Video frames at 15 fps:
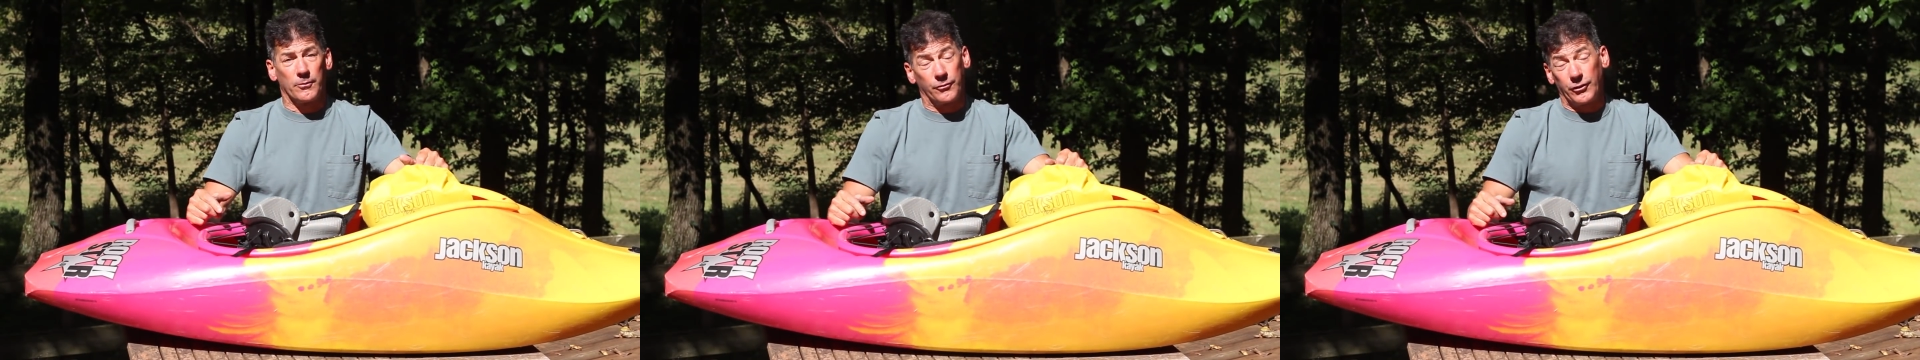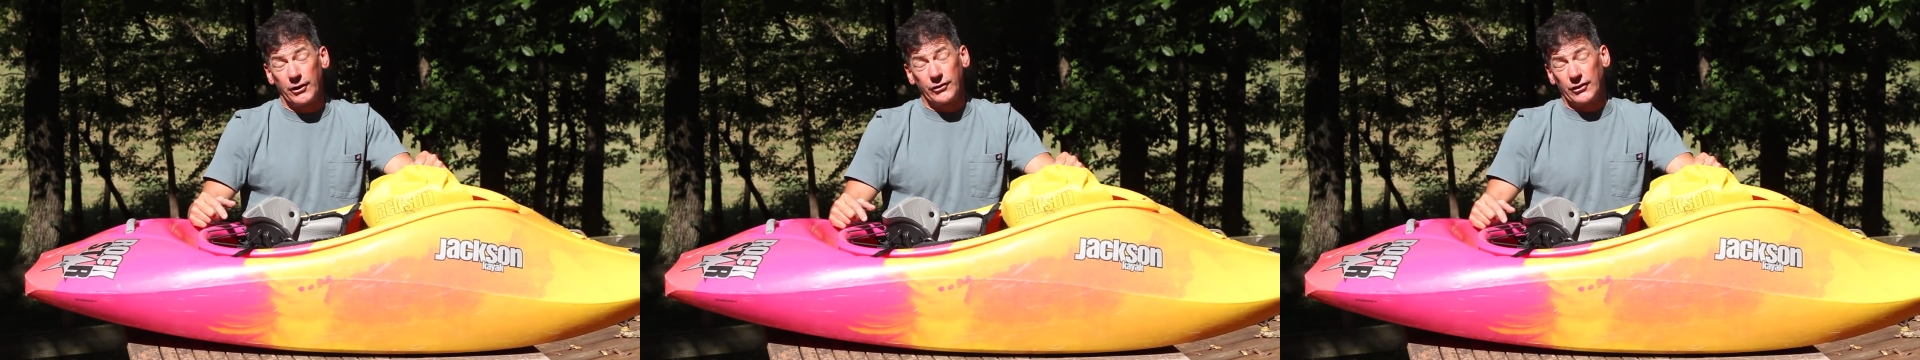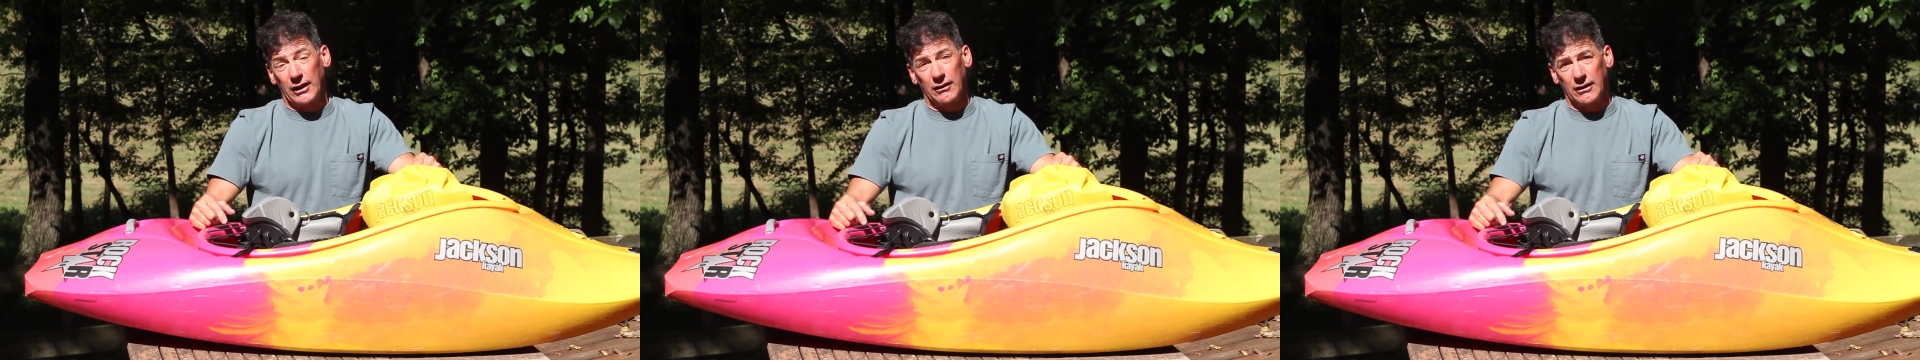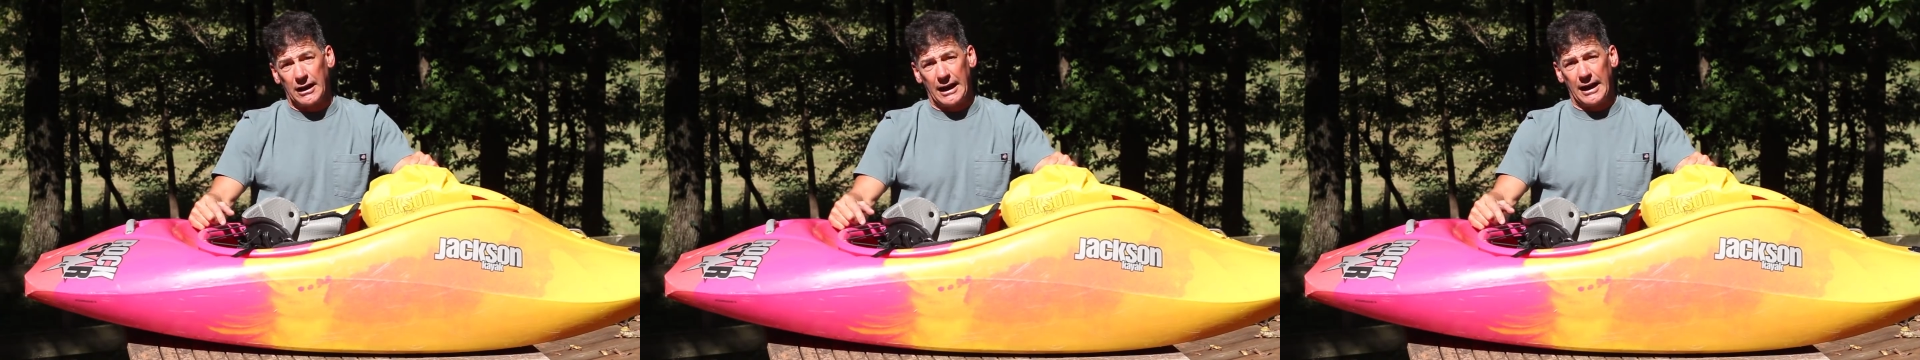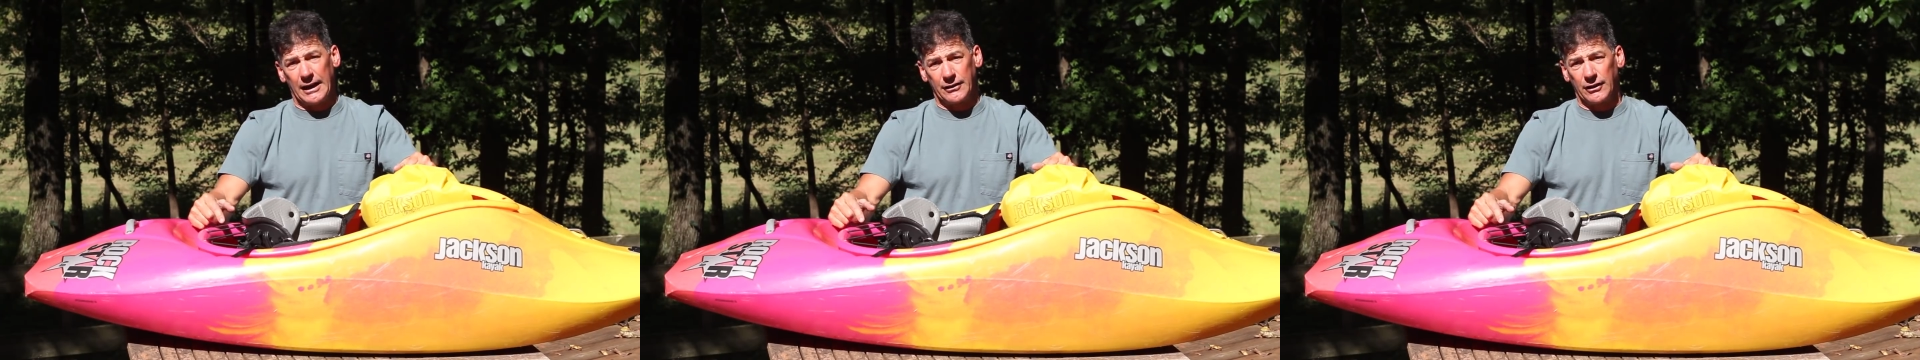freestyle
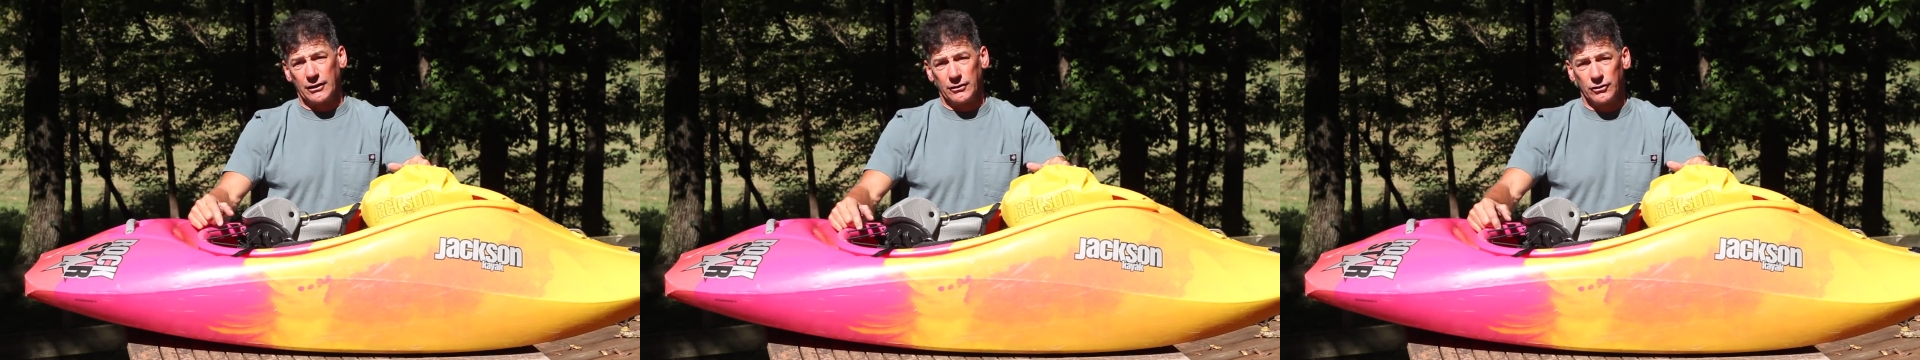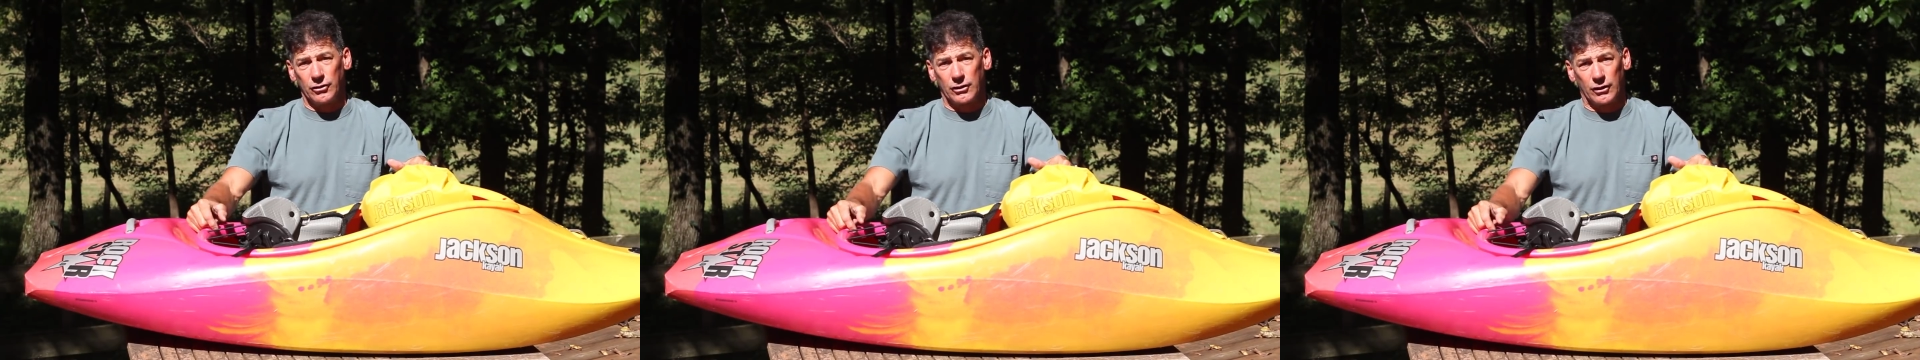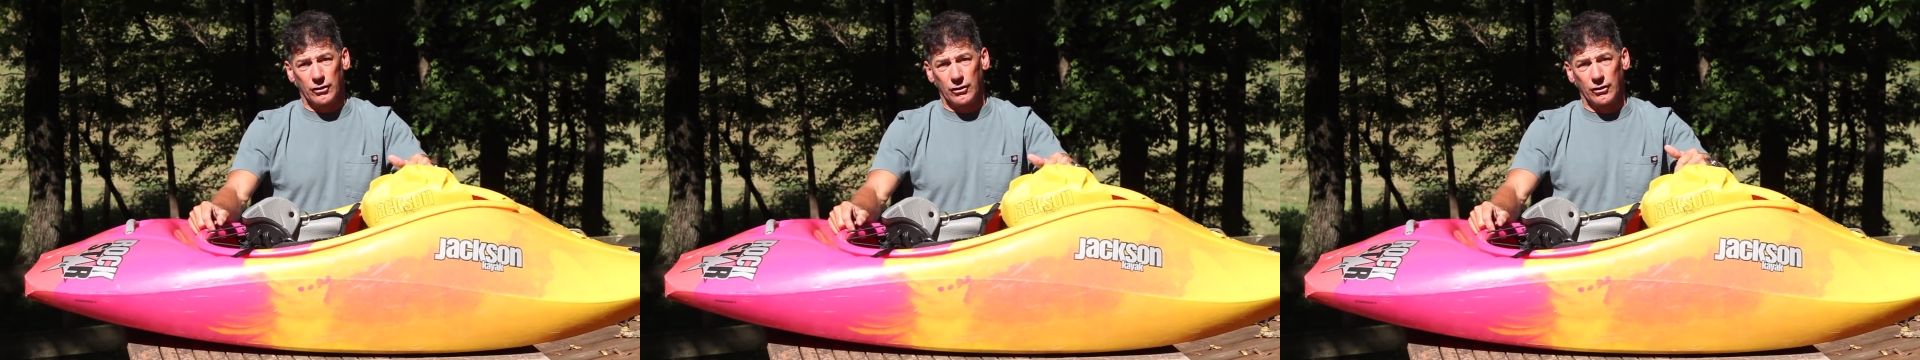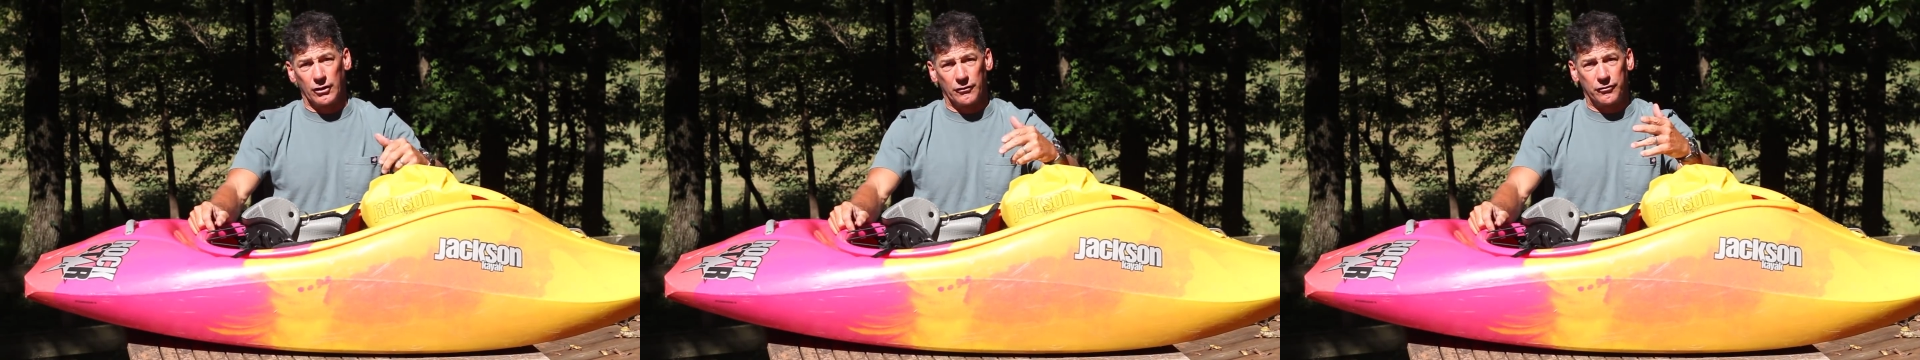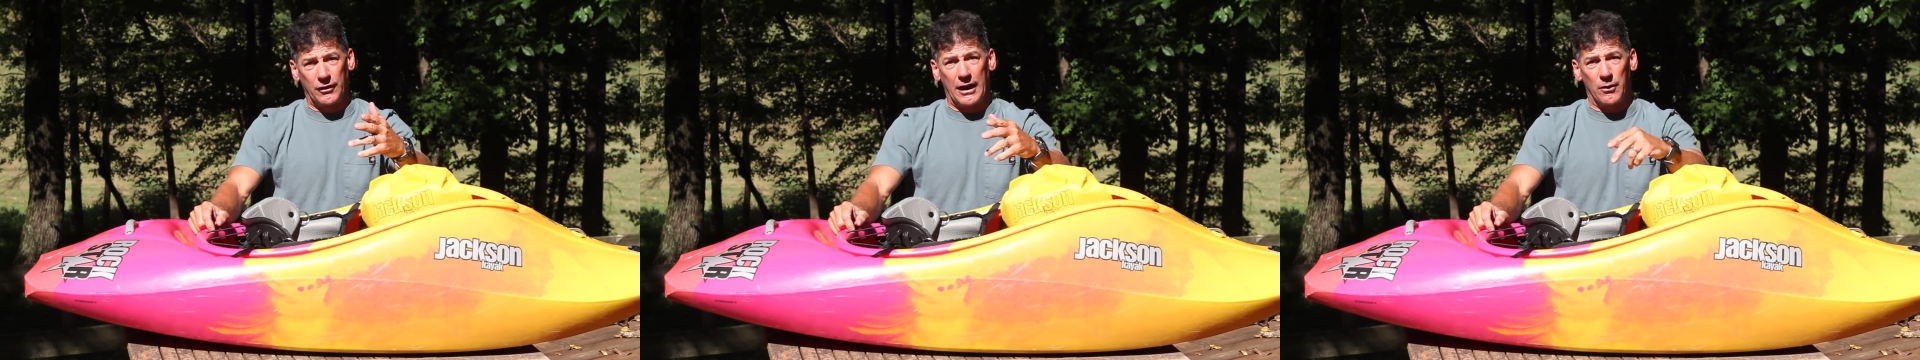kayak that you can learn
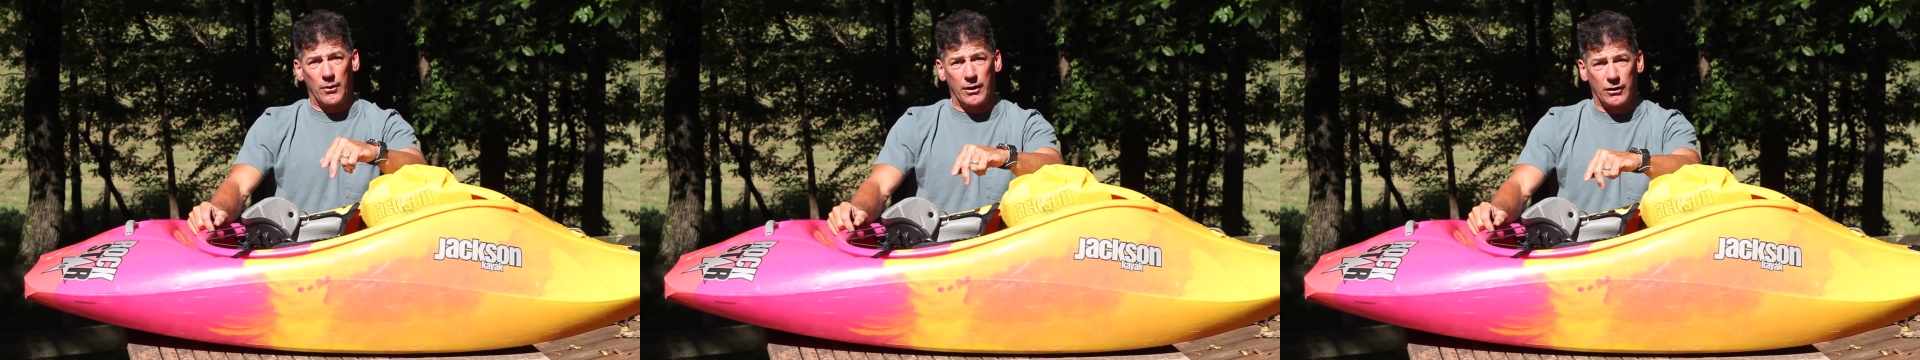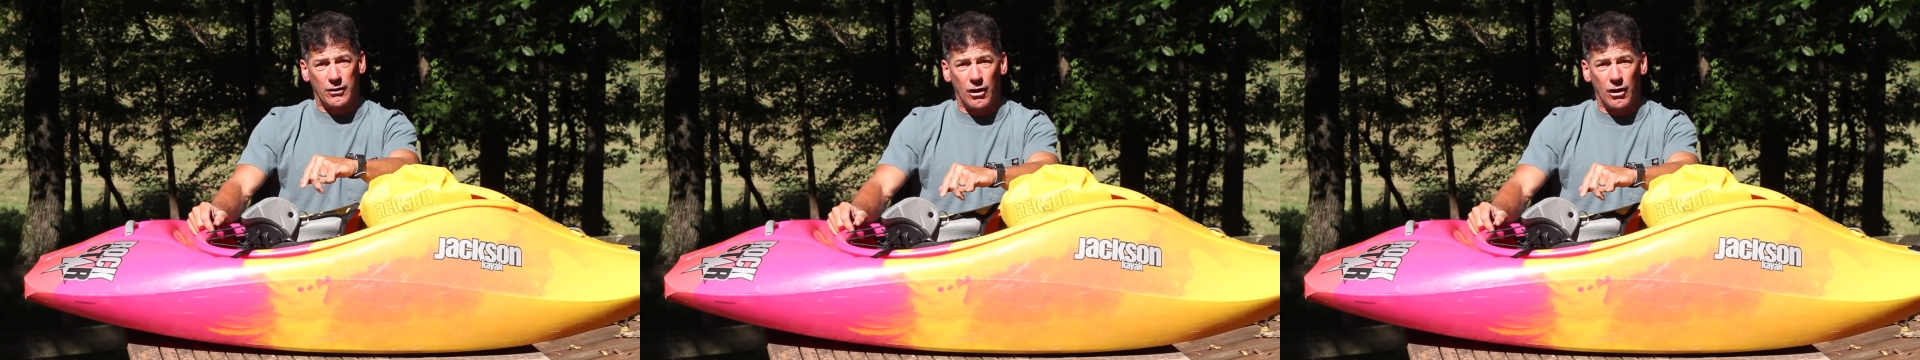to flatwater